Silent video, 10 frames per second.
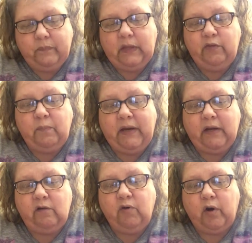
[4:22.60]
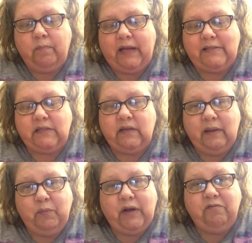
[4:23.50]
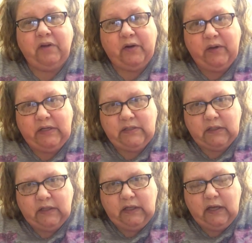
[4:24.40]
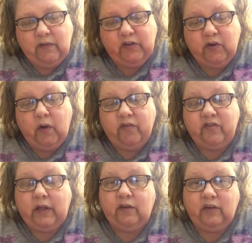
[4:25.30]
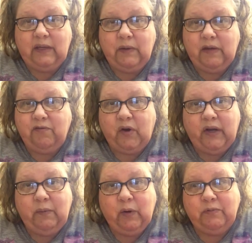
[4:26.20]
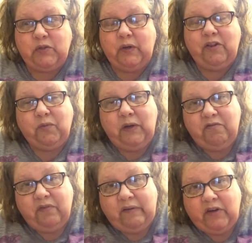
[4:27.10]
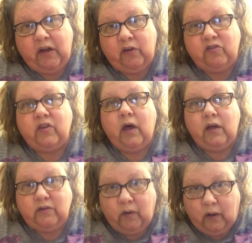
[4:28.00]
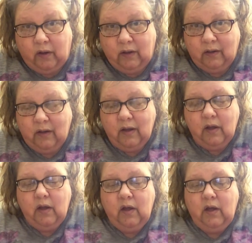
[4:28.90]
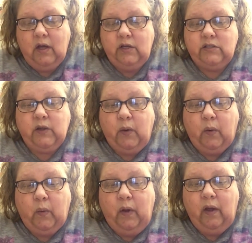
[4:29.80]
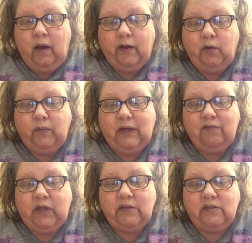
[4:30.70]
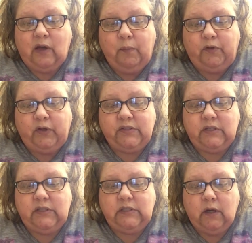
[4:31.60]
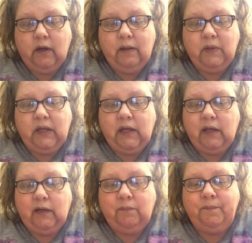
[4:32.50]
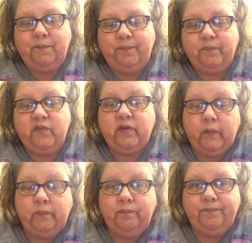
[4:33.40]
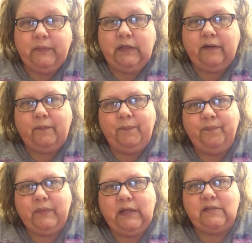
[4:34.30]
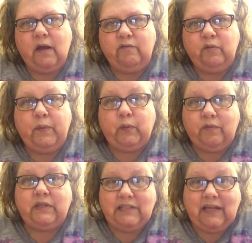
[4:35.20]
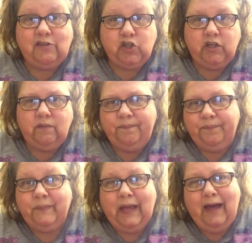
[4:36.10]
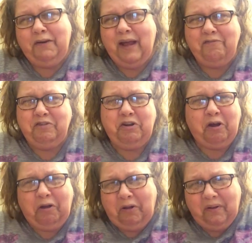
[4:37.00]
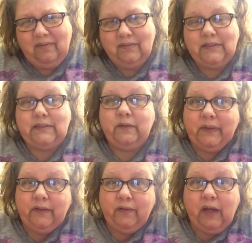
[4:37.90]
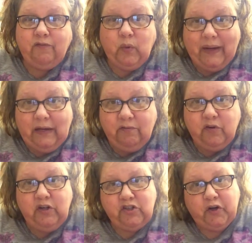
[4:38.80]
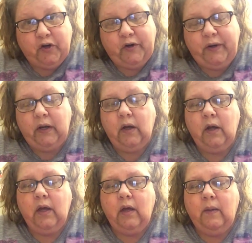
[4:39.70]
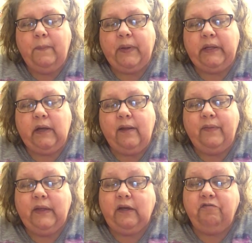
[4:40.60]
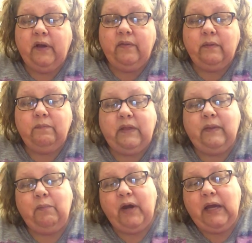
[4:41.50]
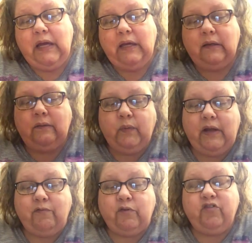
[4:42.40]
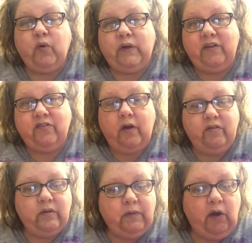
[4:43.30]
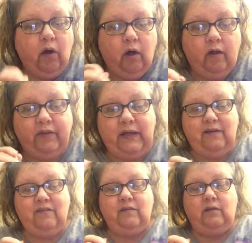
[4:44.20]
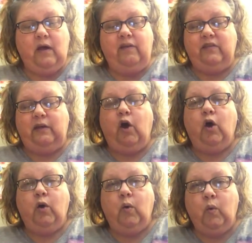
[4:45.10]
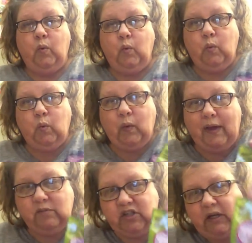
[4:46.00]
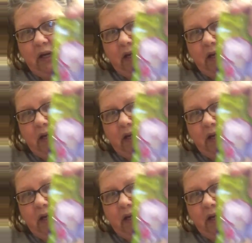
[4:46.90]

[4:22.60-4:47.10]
they're made out of hard plastic and they break very easily. And the dolls sell on eBay for anywhere between $3 to $5 a doll. So I only give the kids a couple dolls at a time. And so, you know, it's kind of a bone of contention. I don't have a doll. And say, well, you have to wait for your turn. But, and then I find them, then they break and whatever. So when I saw somebody haul these, I said, OMG,